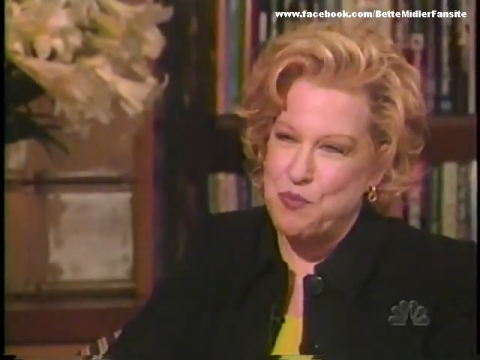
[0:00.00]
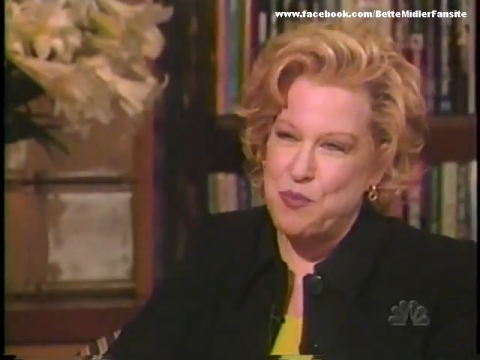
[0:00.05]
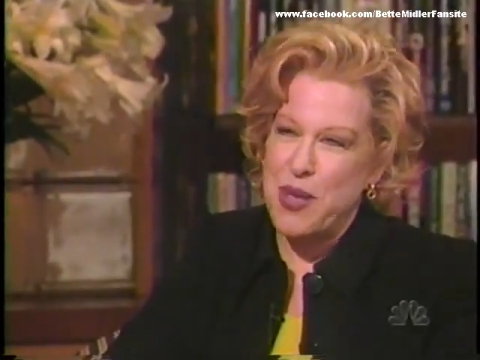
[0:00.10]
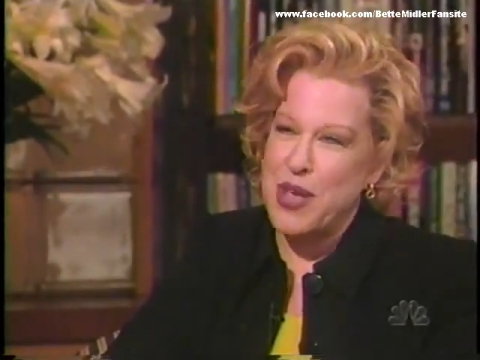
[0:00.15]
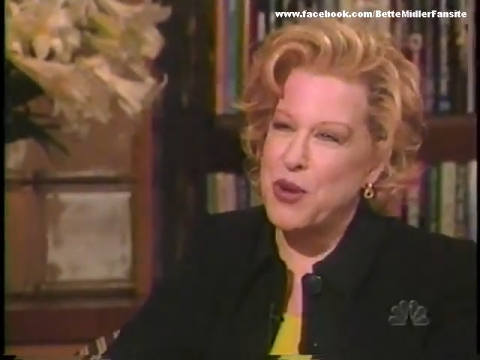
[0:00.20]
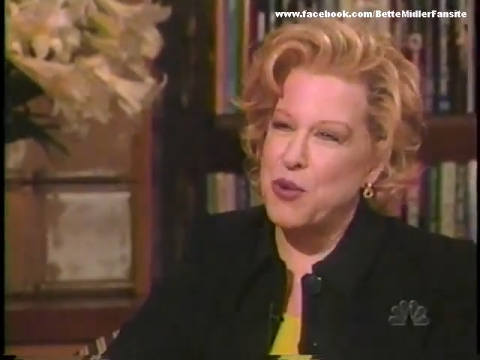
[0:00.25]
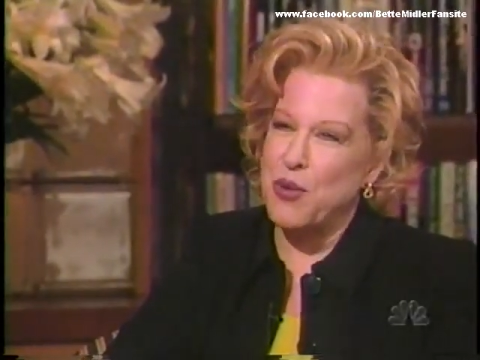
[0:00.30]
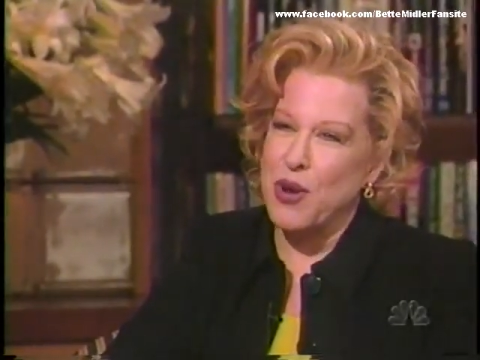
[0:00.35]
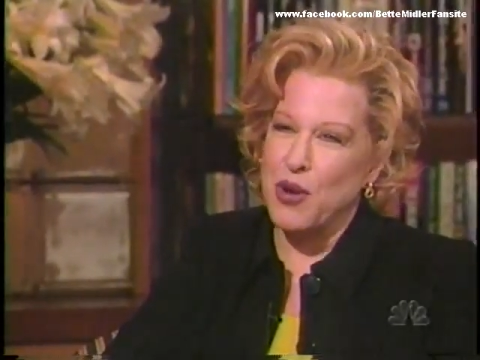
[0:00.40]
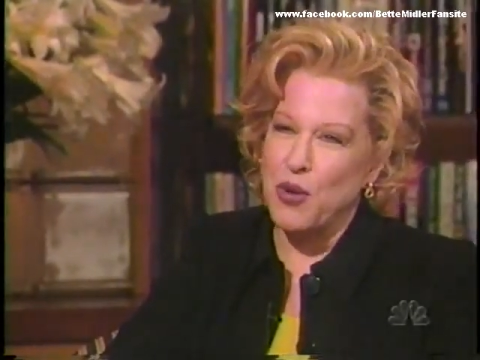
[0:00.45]

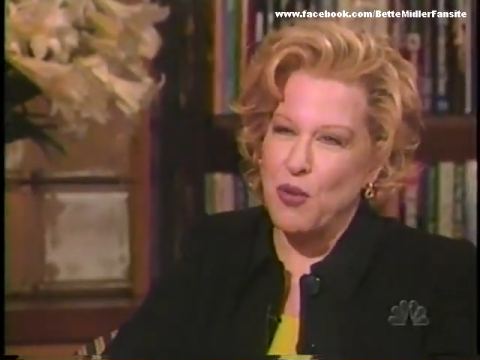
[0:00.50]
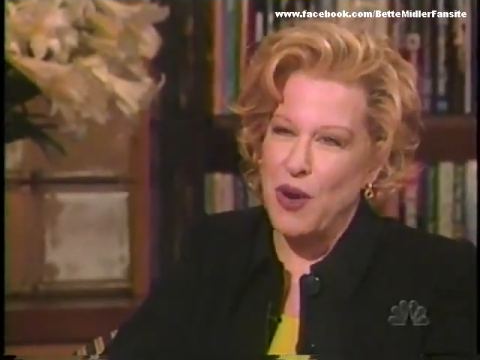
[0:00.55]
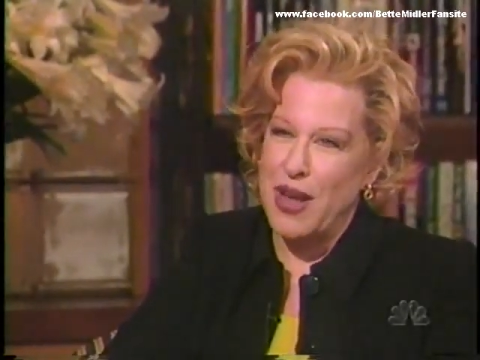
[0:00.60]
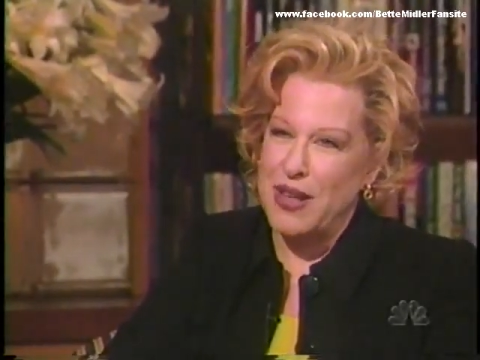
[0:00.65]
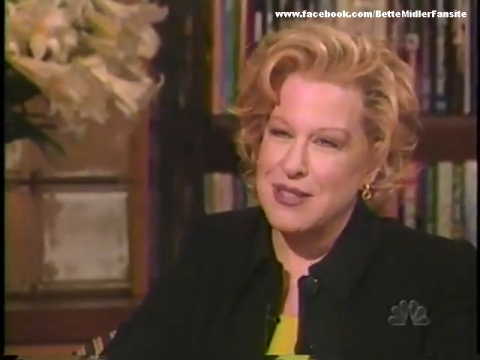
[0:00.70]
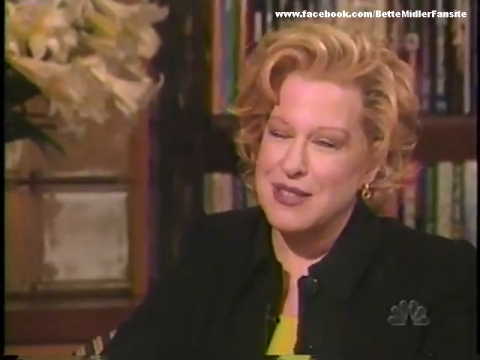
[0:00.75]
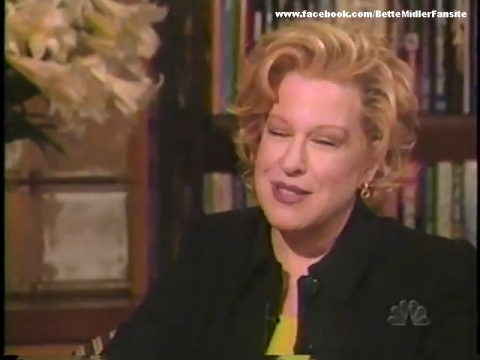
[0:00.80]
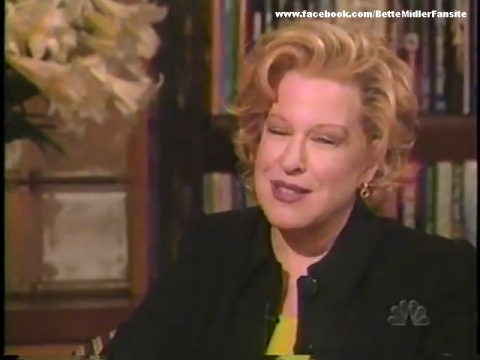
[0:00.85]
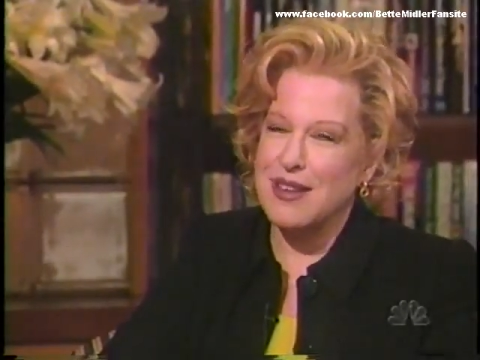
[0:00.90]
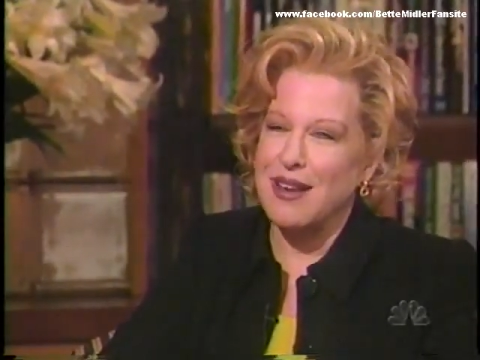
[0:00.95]
big
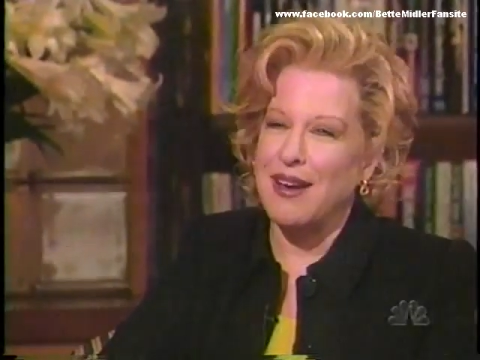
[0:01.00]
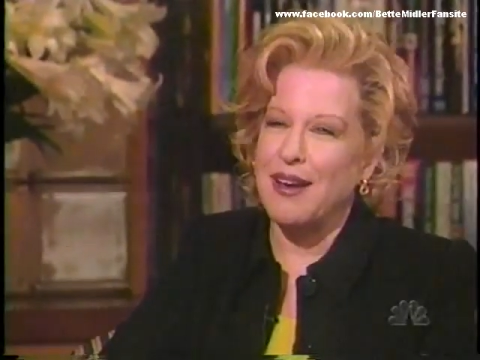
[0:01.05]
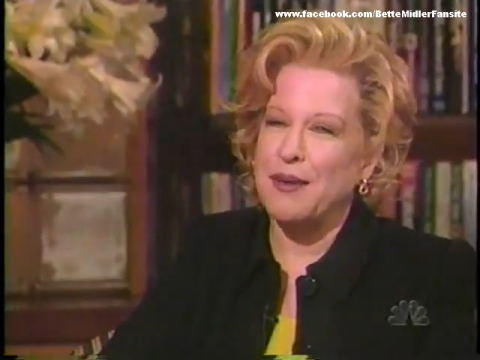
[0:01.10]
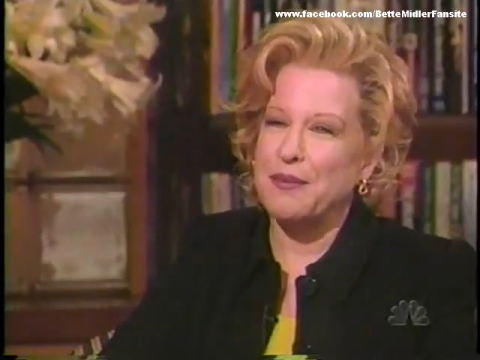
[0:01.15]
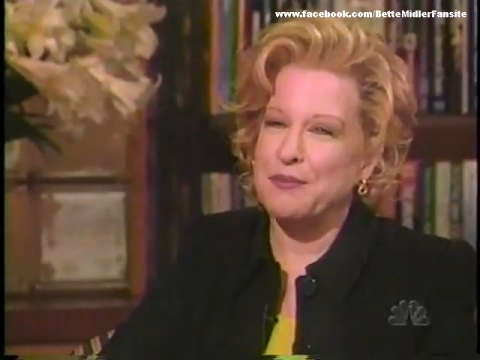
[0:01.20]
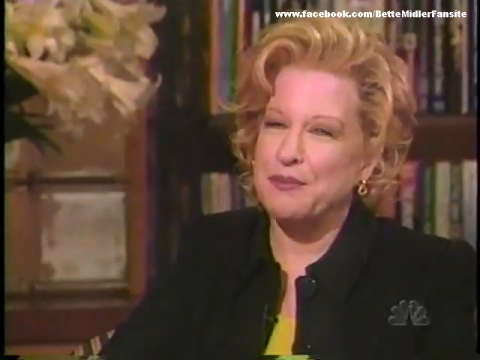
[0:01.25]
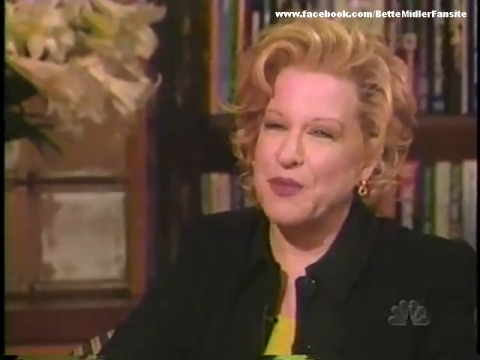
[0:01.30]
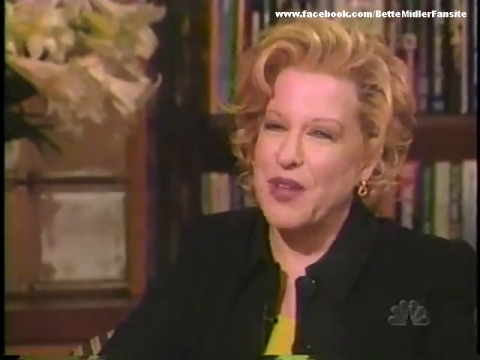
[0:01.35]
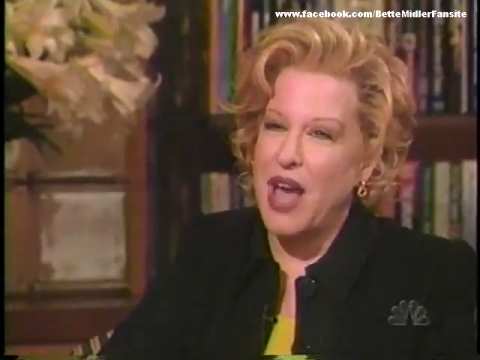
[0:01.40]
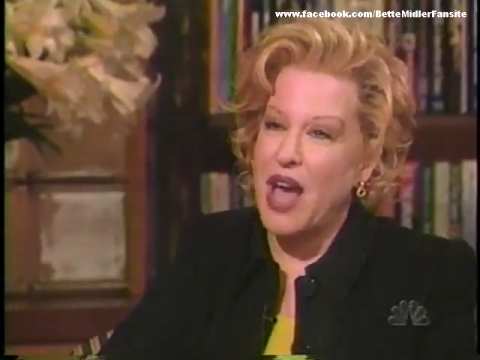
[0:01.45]
regrets,
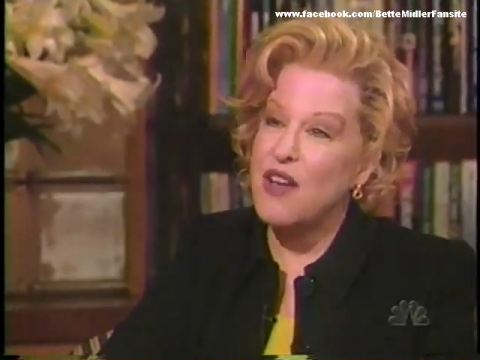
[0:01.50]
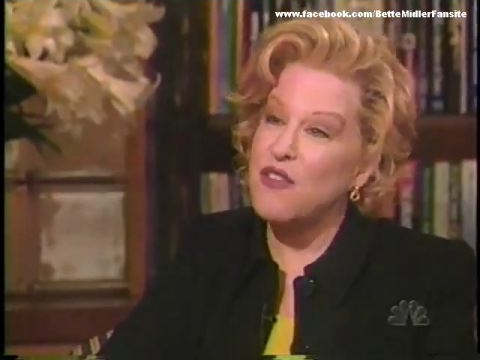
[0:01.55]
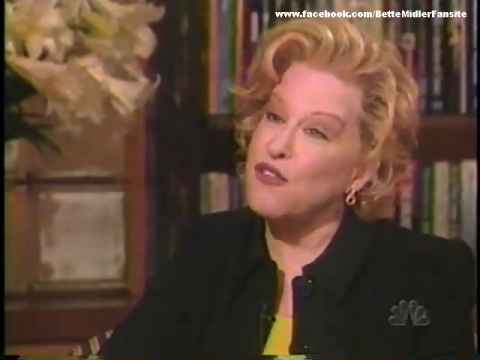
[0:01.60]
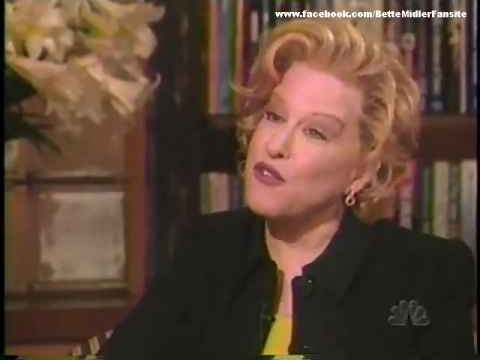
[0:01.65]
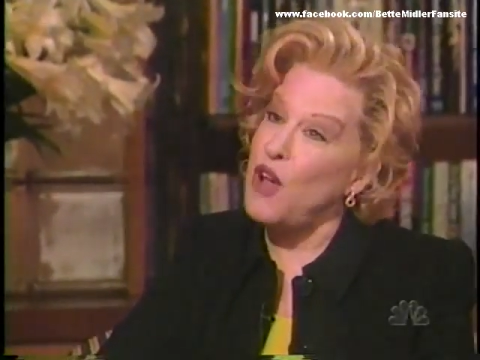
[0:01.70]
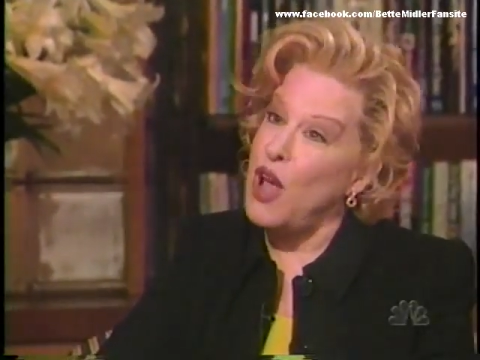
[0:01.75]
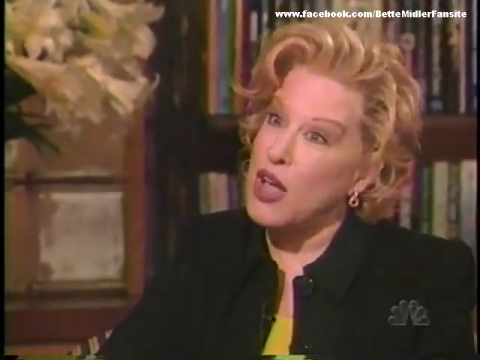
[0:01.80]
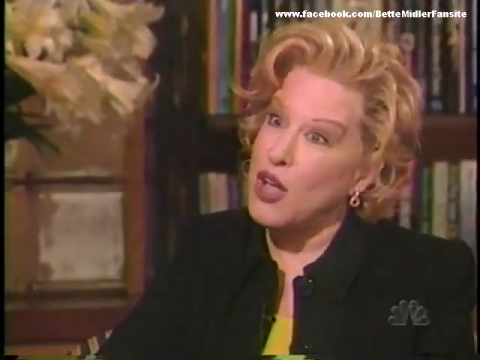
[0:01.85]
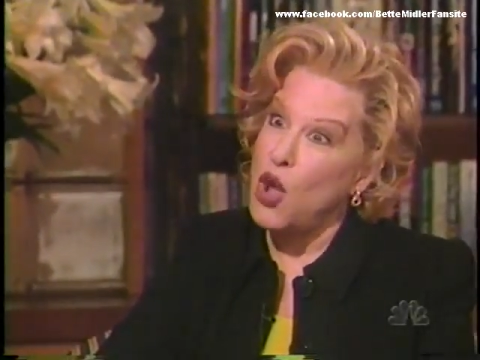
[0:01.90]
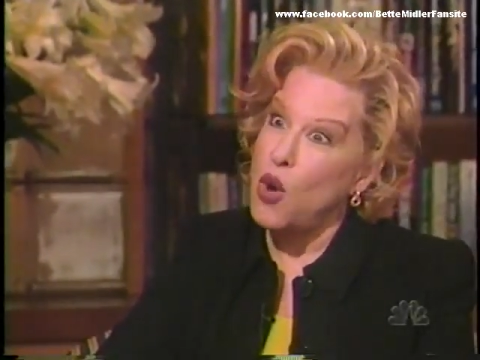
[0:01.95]

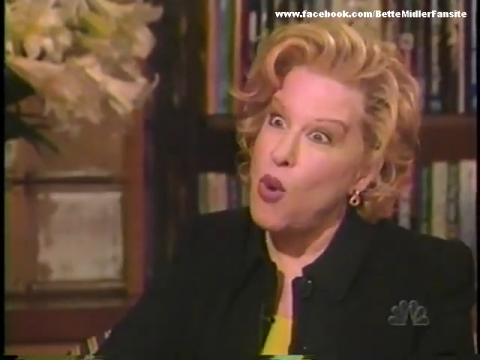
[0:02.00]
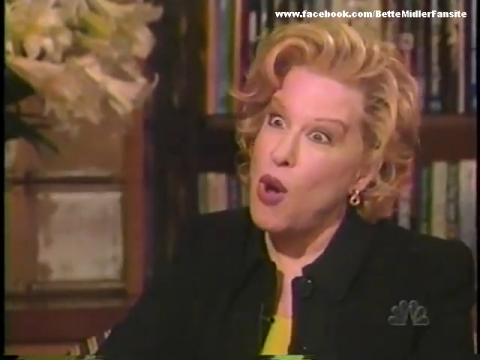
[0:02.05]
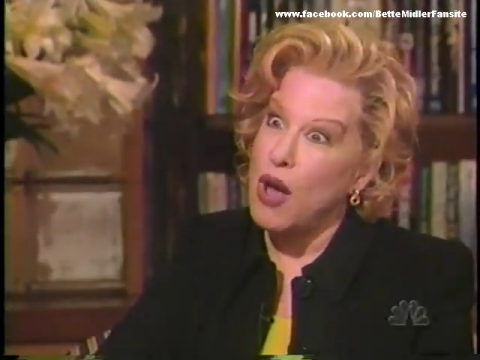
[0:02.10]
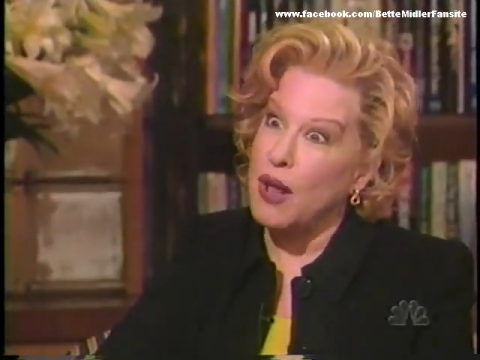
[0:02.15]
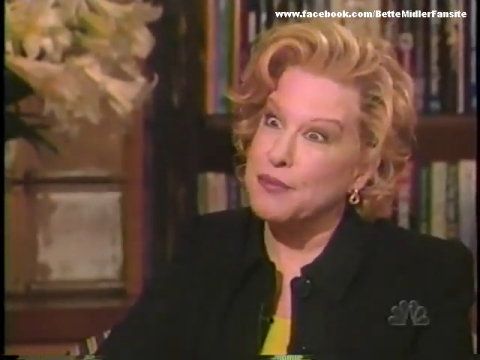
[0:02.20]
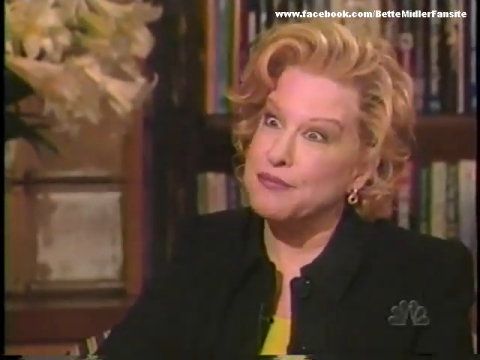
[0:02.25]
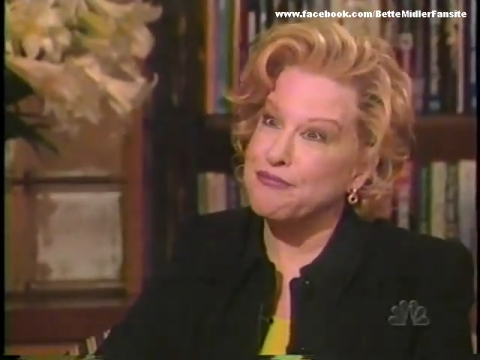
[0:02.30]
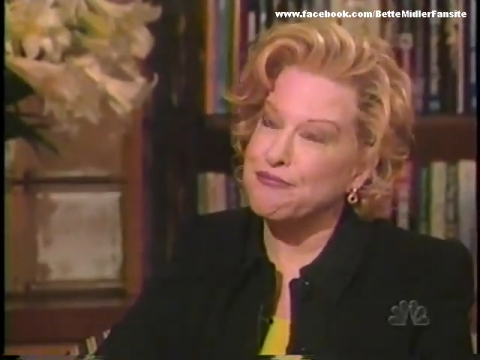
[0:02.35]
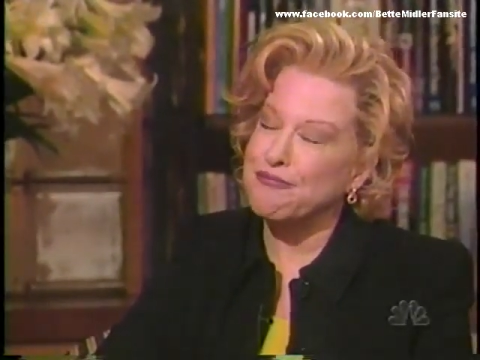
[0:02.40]
I go on.